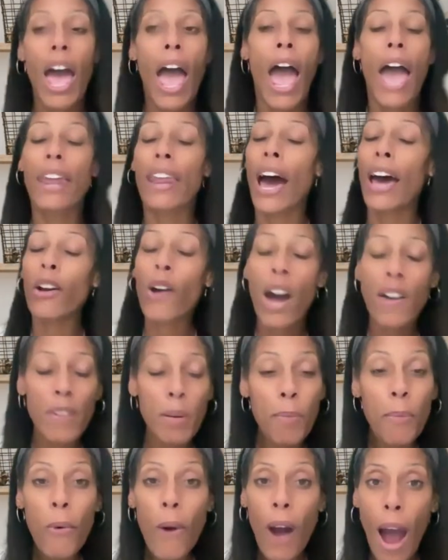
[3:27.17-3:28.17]
And I don't have a
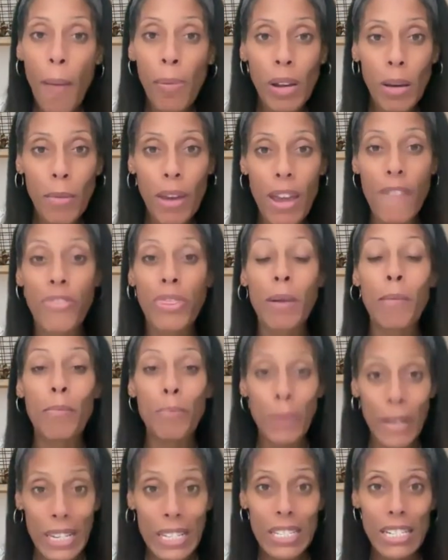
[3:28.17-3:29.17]
problem if the
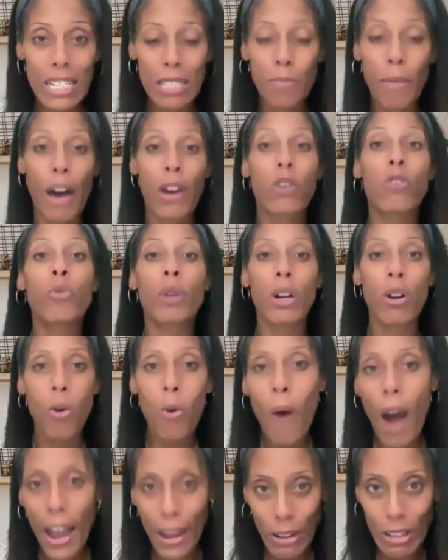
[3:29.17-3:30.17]
business model
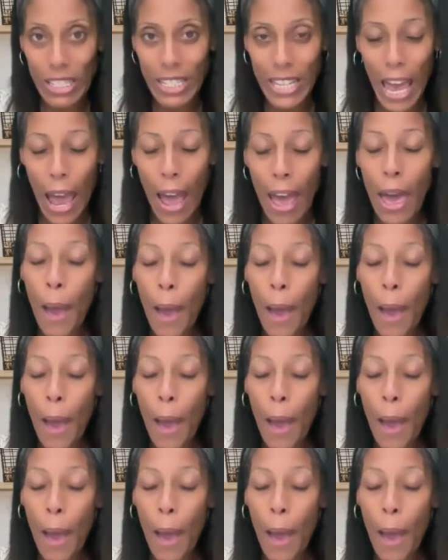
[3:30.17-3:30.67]
requires that.